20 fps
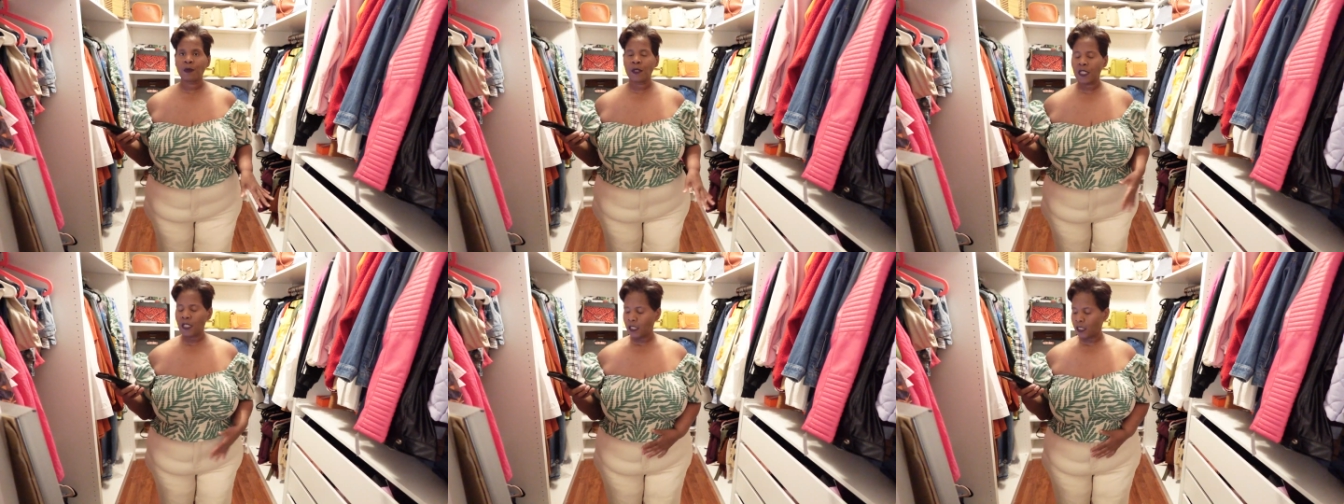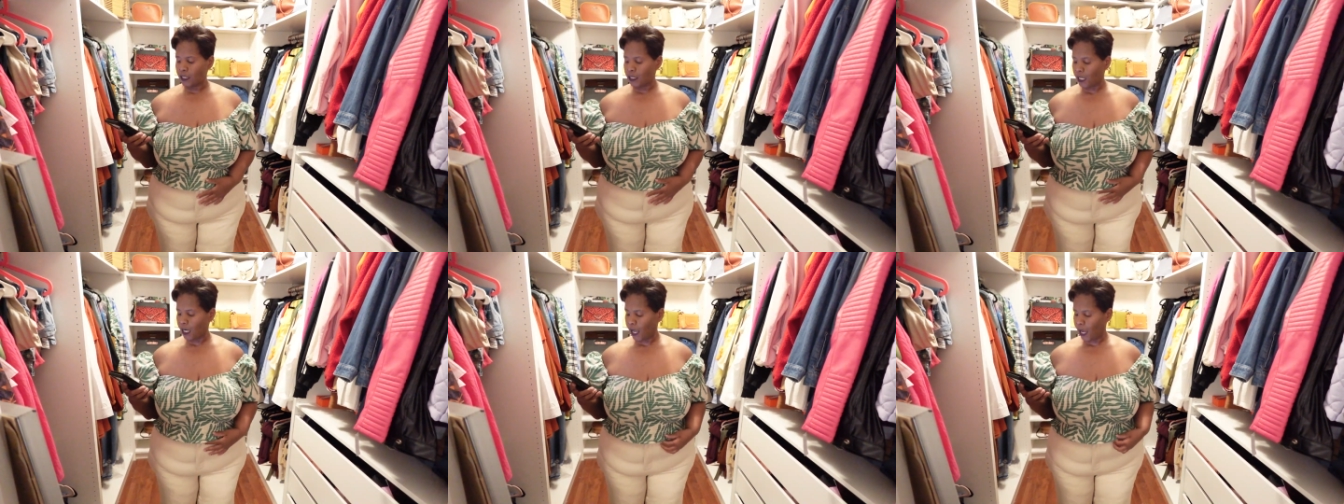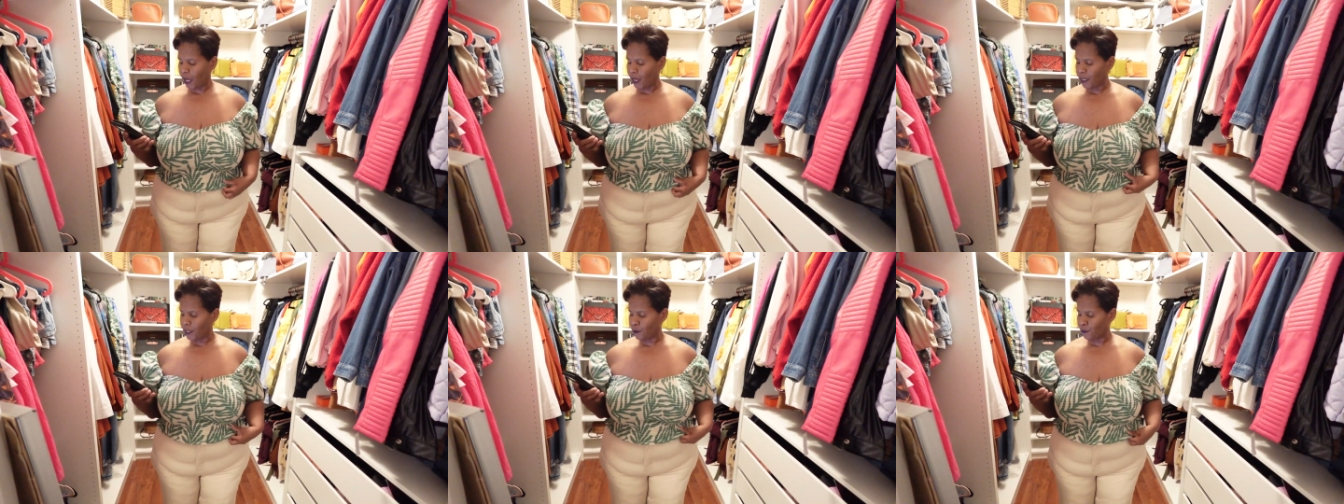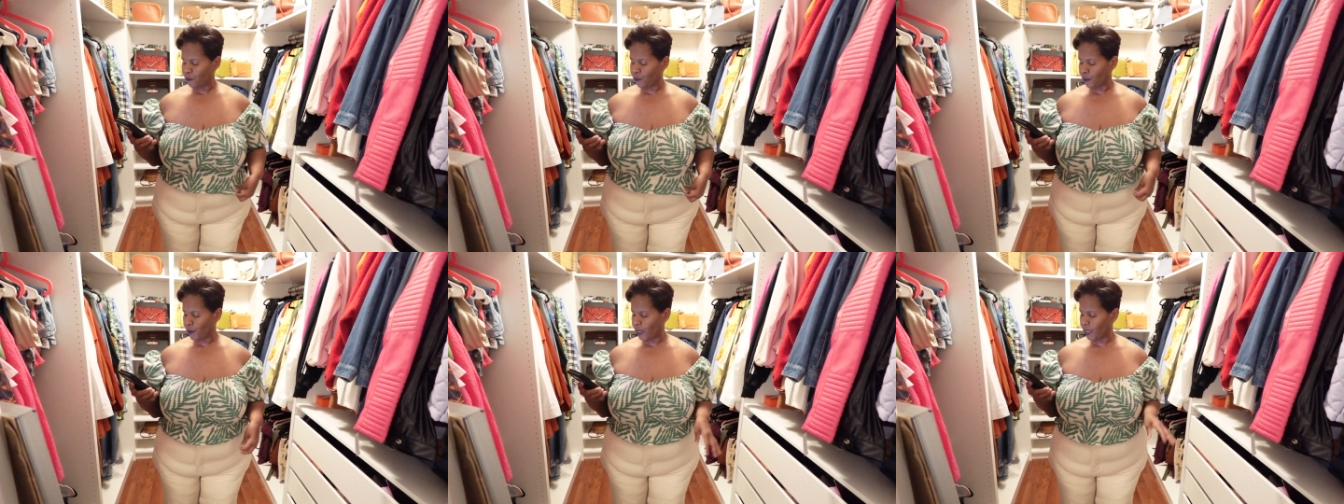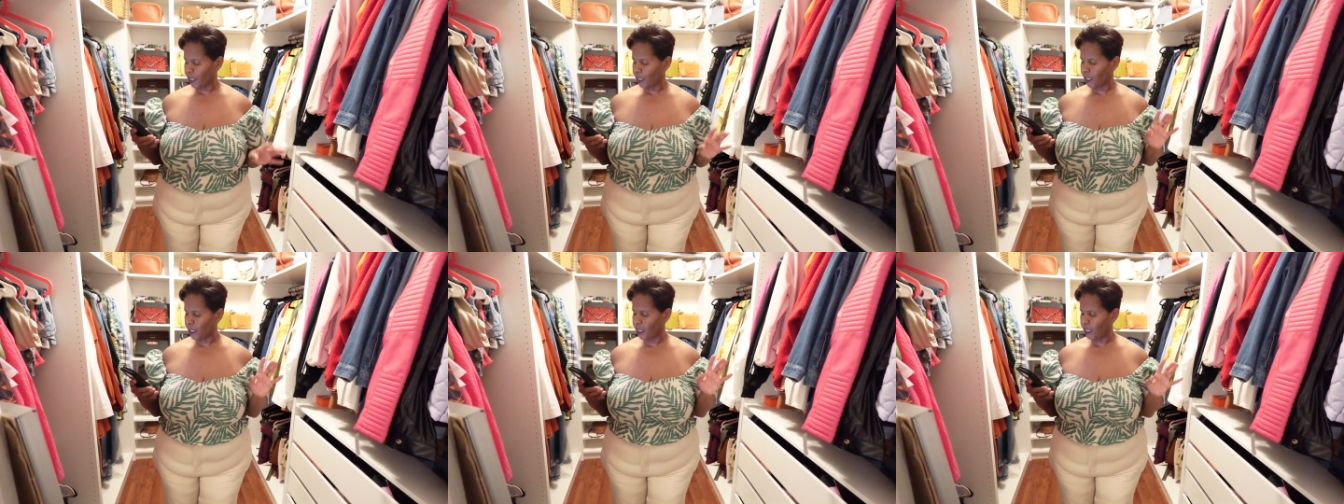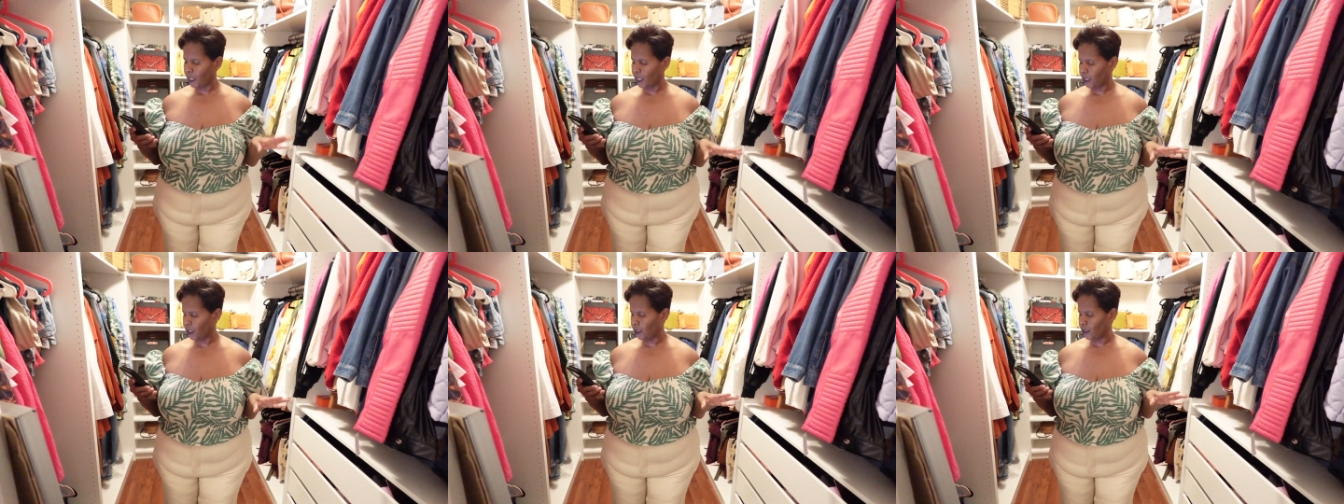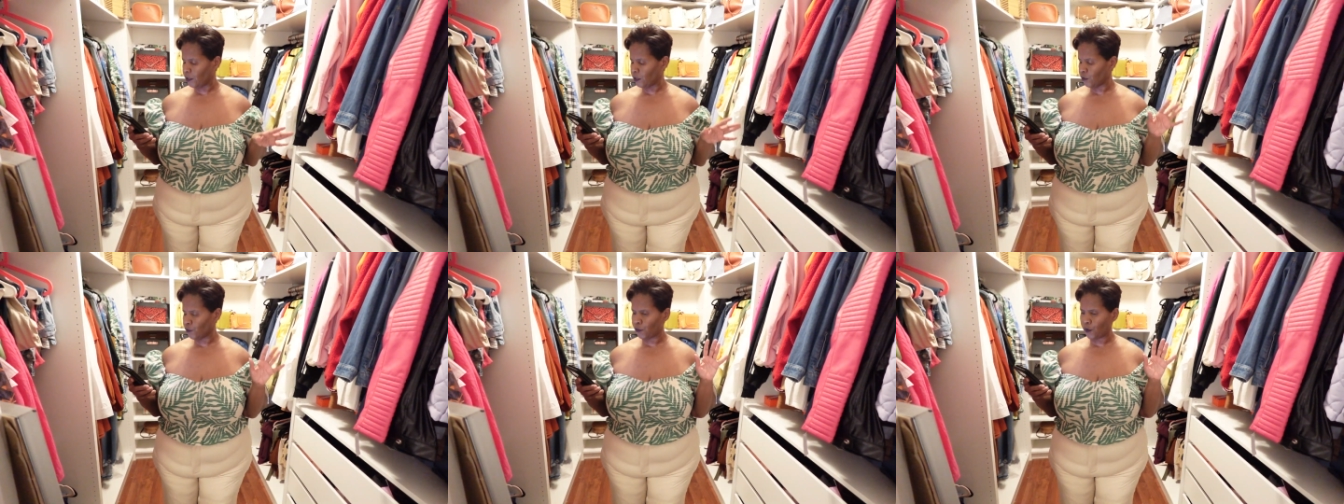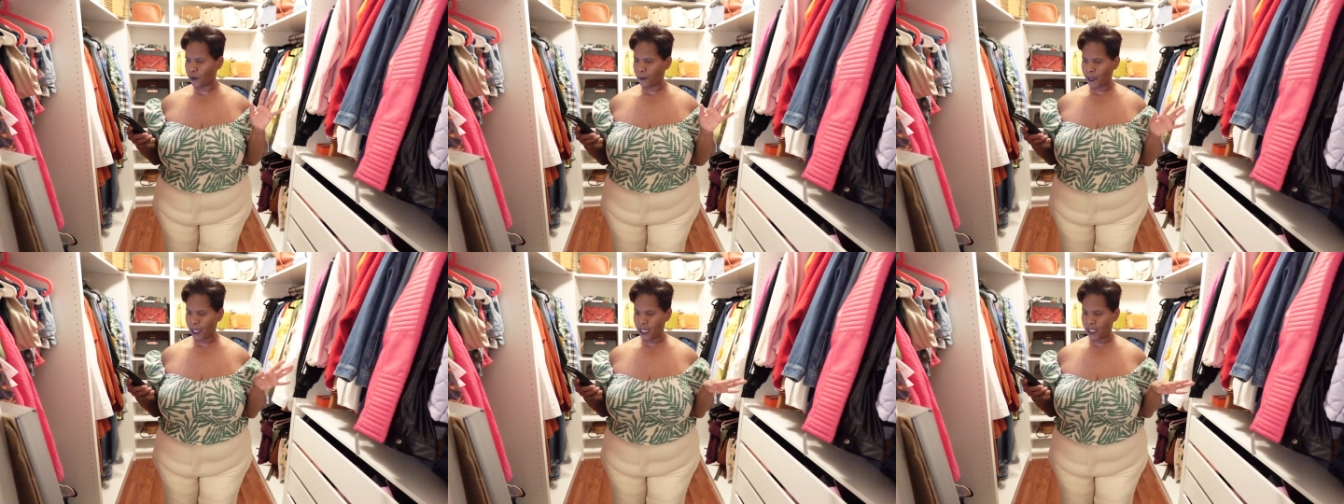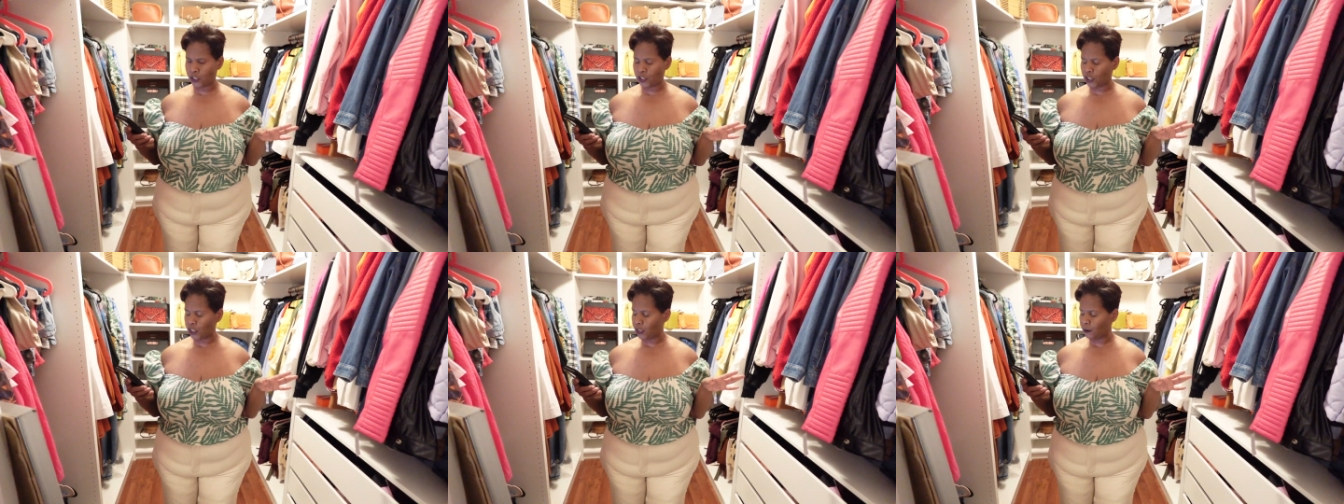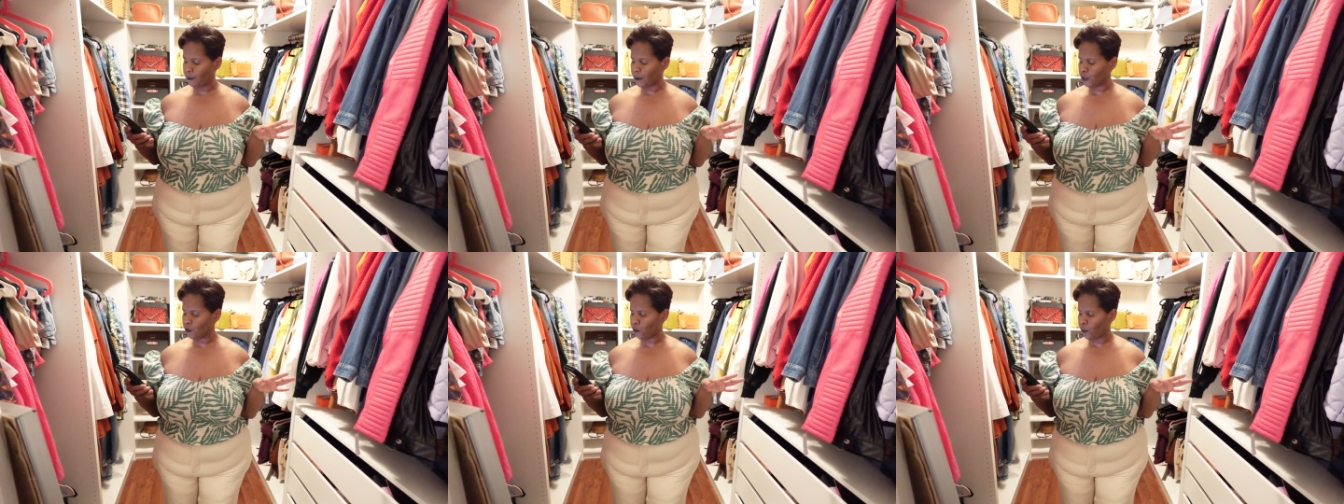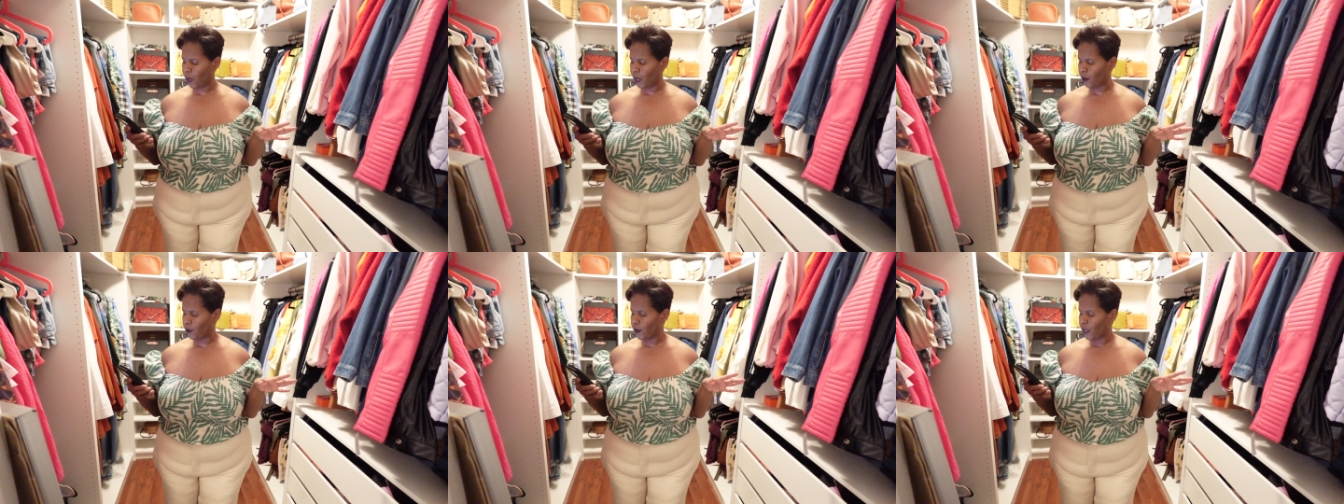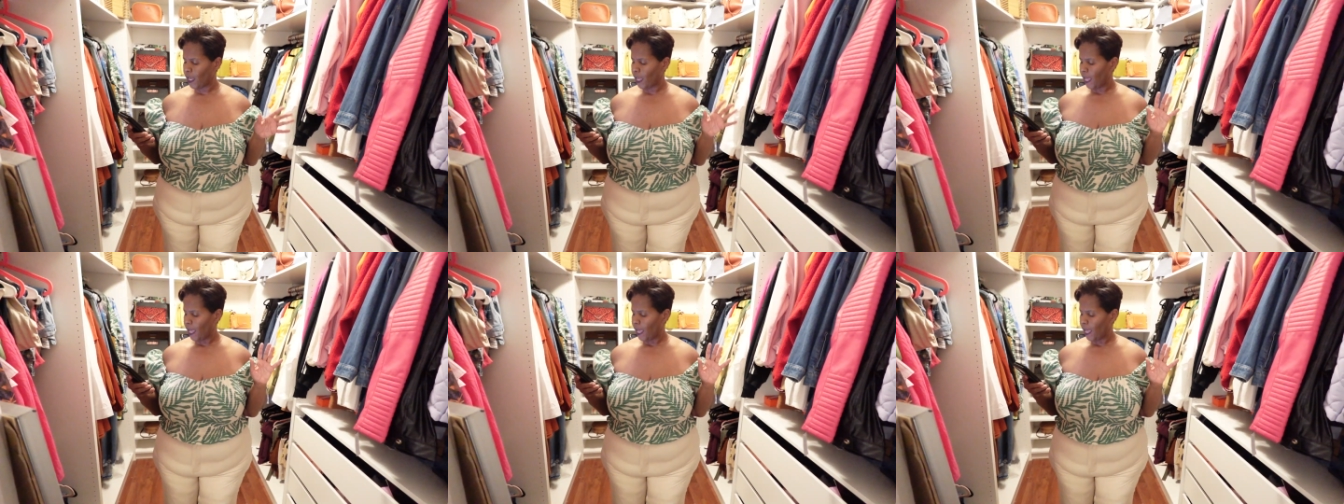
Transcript: piece that I am bringing is from H&M as well,